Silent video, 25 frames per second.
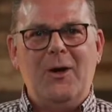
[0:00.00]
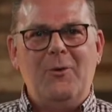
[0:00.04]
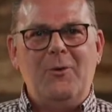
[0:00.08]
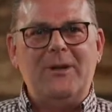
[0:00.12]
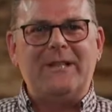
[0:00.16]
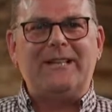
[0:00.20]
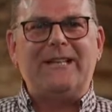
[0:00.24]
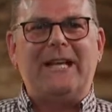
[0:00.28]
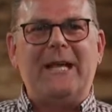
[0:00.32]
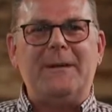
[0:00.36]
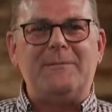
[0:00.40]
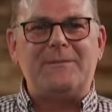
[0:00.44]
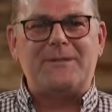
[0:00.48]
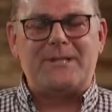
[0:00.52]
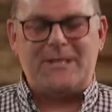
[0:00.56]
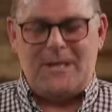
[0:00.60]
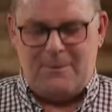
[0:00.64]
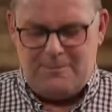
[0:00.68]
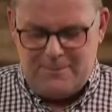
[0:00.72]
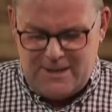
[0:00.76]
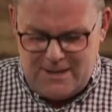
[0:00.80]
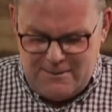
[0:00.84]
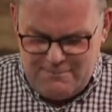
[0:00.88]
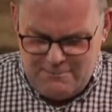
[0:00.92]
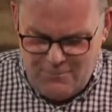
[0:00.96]
What keeps
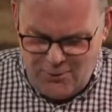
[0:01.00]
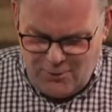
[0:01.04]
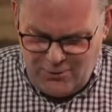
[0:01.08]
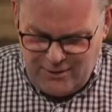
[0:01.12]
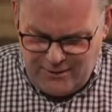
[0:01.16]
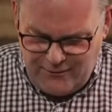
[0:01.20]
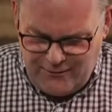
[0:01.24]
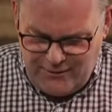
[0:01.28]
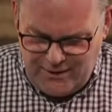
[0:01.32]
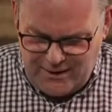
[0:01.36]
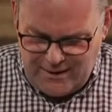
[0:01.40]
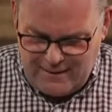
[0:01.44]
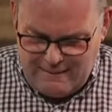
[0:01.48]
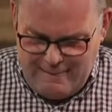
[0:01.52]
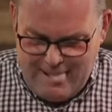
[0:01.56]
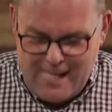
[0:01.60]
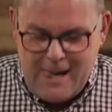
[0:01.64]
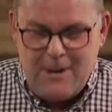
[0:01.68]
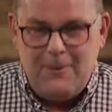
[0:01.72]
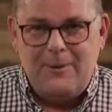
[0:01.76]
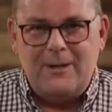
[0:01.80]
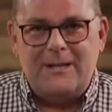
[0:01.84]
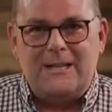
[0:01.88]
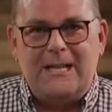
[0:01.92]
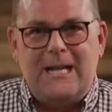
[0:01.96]
somebody motivated?
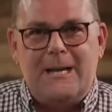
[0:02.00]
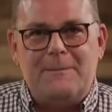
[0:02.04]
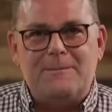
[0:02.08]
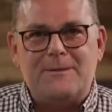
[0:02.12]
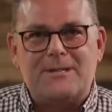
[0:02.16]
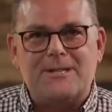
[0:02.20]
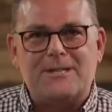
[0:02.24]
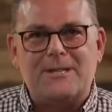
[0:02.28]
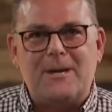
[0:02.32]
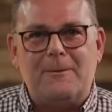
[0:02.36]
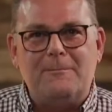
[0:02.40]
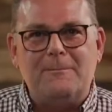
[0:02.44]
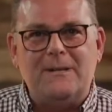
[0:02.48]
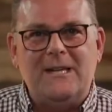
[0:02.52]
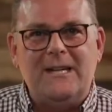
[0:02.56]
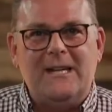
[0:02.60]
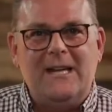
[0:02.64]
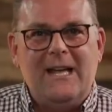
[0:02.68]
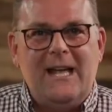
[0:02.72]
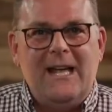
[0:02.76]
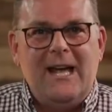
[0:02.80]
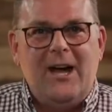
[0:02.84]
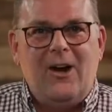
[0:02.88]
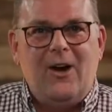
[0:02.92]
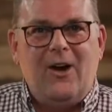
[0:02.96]
What keeps somebody